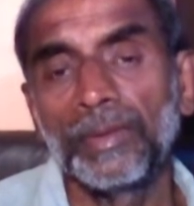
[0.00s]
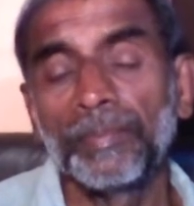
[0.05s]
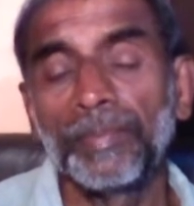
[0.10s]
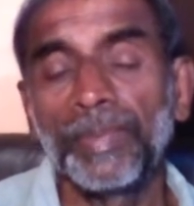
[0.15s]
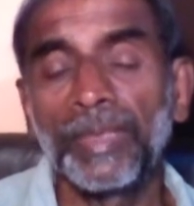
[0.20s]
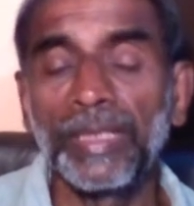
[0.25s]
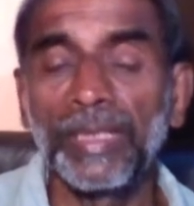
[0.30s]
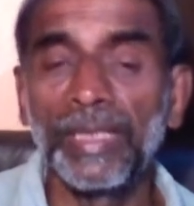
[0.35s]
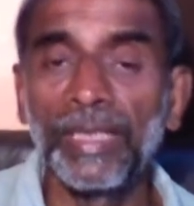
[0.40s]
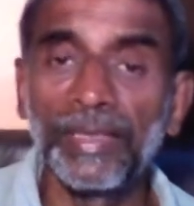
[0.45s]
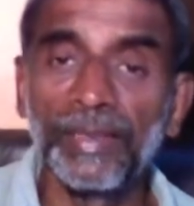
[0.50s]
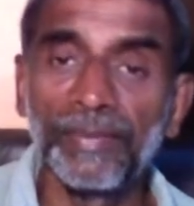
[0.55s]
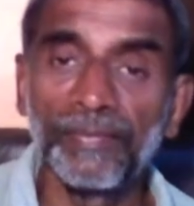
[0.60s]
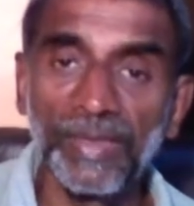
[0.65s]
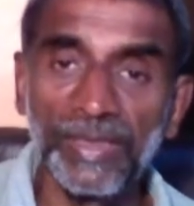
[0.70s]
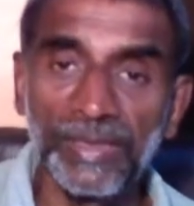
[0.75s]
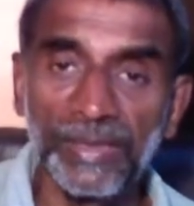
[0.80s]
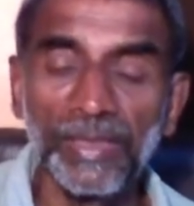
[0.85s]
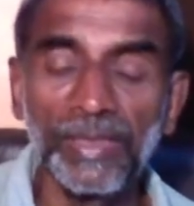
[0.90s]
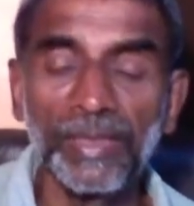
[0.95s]
particularly in
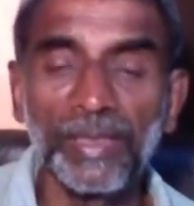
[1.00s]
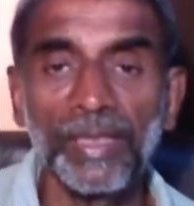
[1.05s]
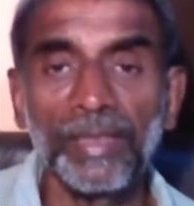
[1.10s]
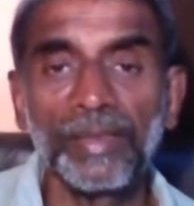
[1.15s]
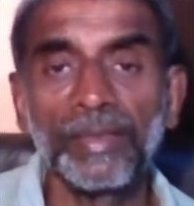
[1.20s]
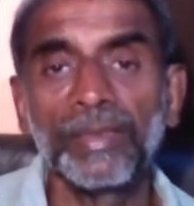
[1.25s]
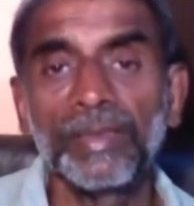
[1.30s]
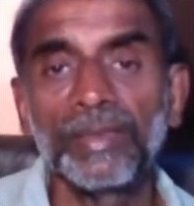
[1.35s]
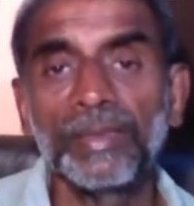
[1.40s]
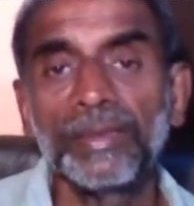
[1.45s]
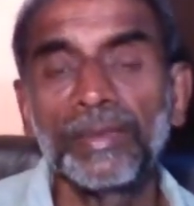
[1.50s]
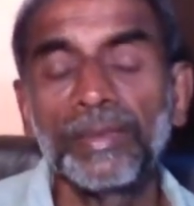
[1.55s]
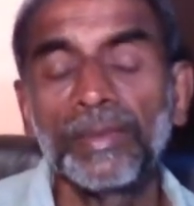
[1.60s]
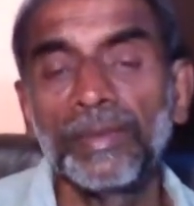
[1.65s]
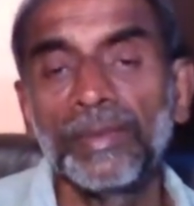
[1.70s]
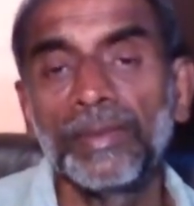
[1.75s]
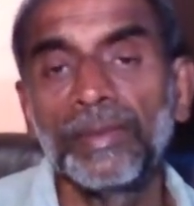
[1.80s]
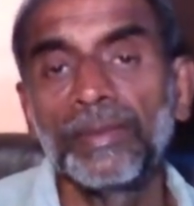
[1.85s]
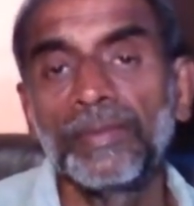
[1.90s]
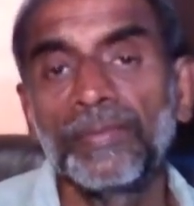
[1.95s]
Western countries,
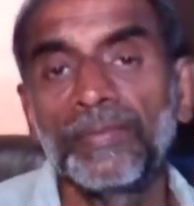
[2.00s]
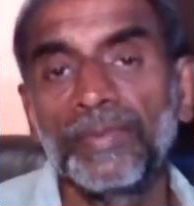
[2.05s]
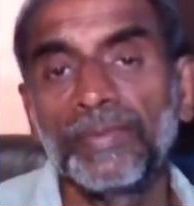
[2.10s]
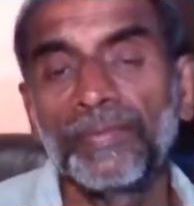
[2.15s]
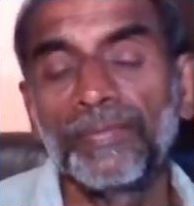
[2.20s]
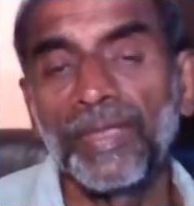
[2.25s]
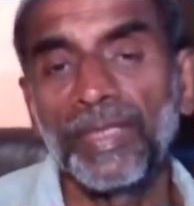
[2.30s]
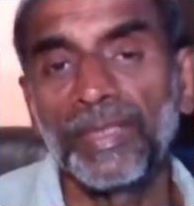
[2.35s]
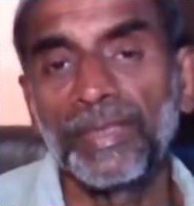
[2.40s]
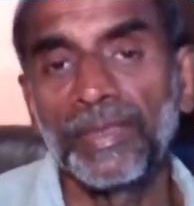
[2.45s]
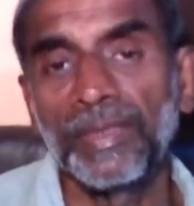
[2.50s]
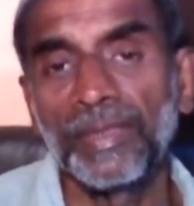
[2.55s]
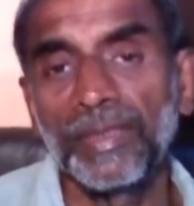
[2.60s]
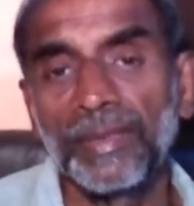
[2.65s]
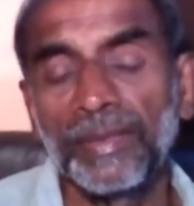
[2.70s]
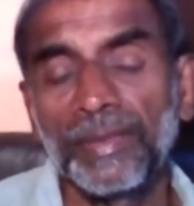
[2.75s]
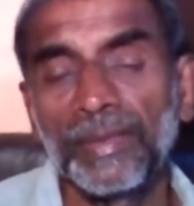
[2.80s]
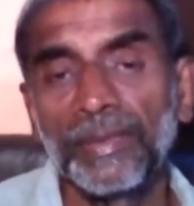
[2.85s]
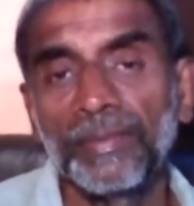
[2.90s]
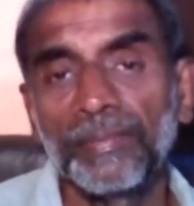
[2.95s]
we find
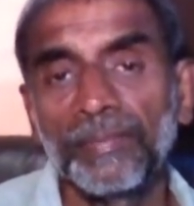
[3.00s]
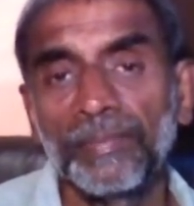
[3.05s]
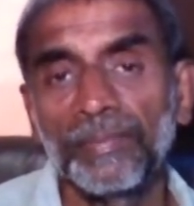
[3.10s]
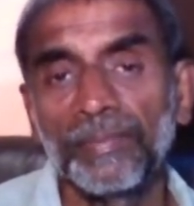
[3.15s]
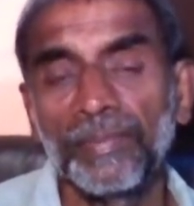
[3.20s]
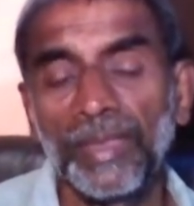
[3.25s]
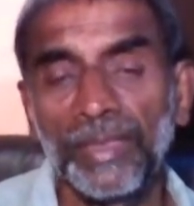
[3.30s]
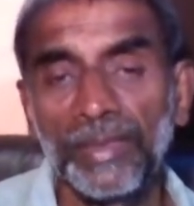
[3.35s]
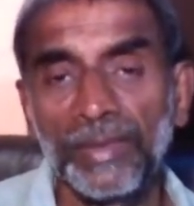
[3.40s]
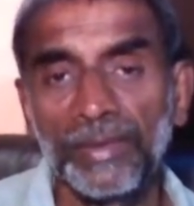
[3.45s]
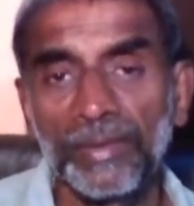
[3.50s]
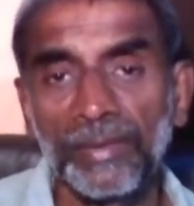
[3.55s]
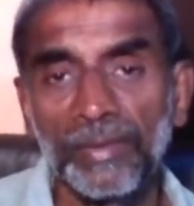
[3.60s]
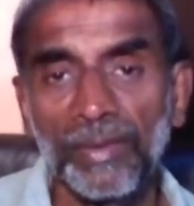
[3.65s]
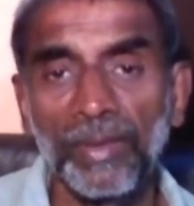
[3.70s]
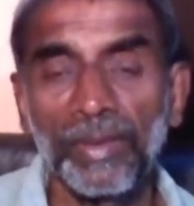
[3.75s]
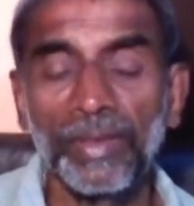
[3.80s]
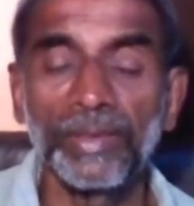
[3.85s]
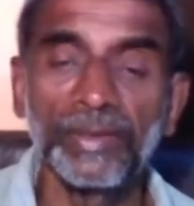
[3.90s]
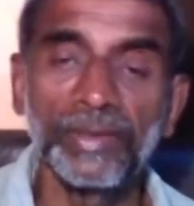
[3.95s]
that many
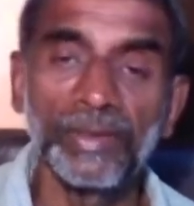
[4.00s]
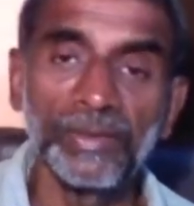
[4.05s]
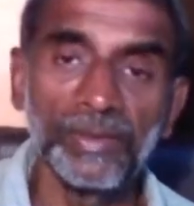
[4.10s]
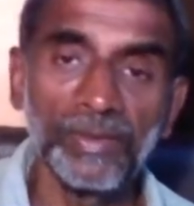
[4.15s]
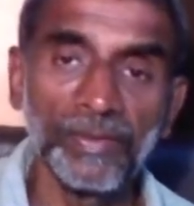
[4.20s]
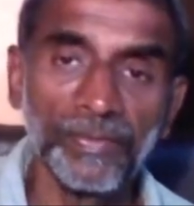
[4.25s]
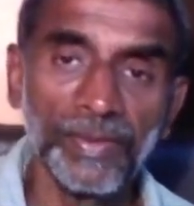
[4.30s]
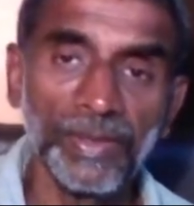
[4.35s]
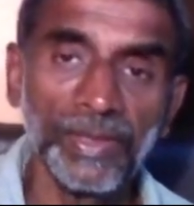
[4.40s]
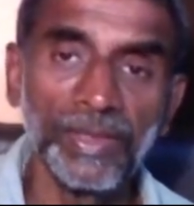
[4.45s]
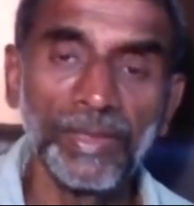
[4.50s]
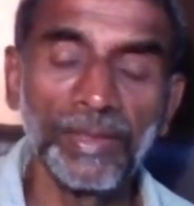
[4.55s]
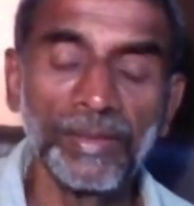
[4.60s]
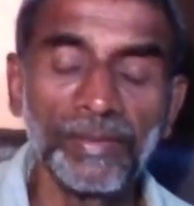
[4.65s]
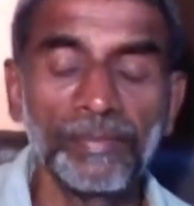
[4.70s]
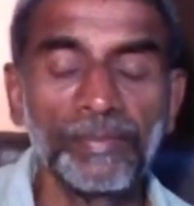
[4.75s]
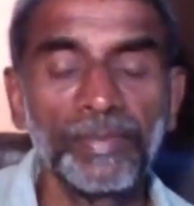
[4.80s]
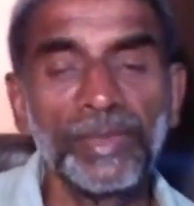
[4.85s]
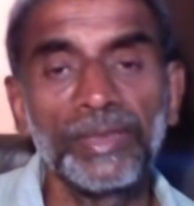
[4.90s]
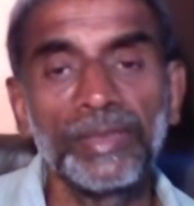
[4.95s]
chronic schizophrenia
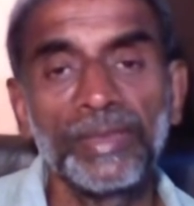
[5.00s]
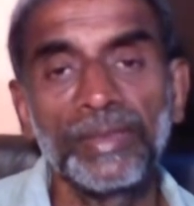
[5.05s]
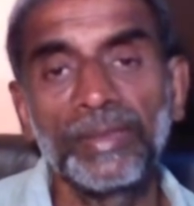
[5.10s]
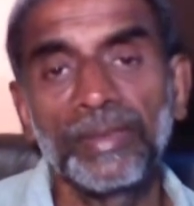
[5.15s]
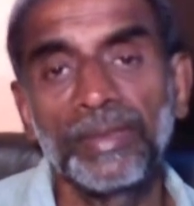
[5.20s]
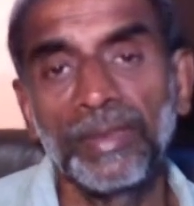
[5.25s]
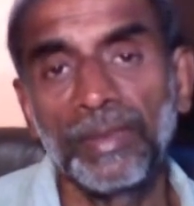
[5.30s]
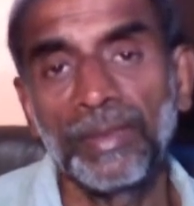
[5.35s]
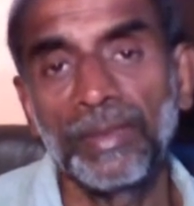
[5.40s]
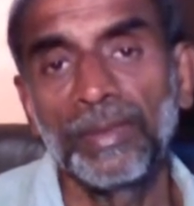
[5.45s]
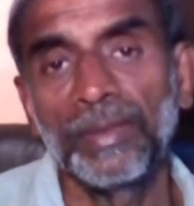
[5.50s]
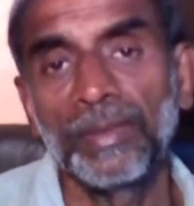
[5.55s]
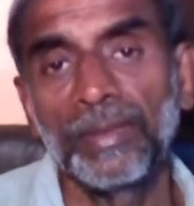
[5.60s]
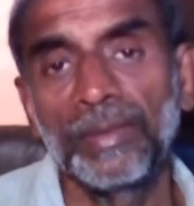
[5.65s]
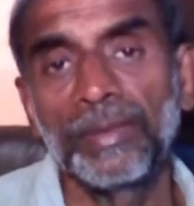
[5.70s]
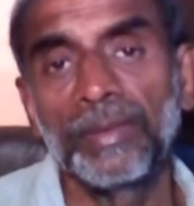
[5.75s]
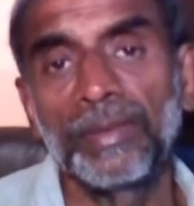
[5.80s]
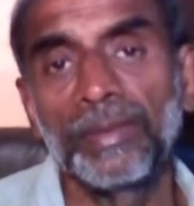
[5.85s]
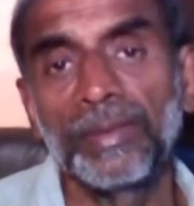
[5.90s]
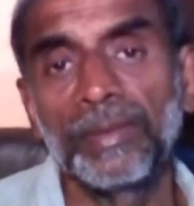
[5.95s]
patients
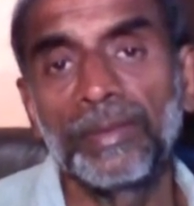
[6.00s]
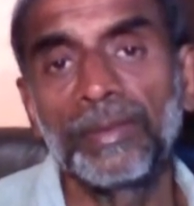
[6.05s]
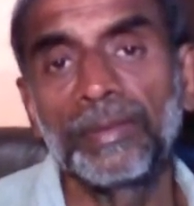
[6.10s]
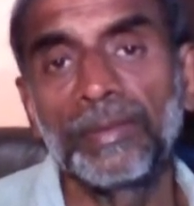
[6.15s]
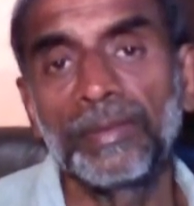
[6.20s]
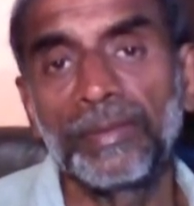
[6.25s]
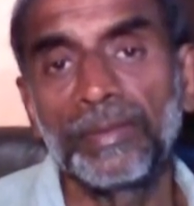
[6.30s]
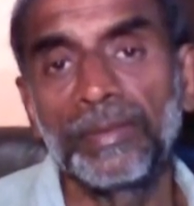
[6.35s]
uh,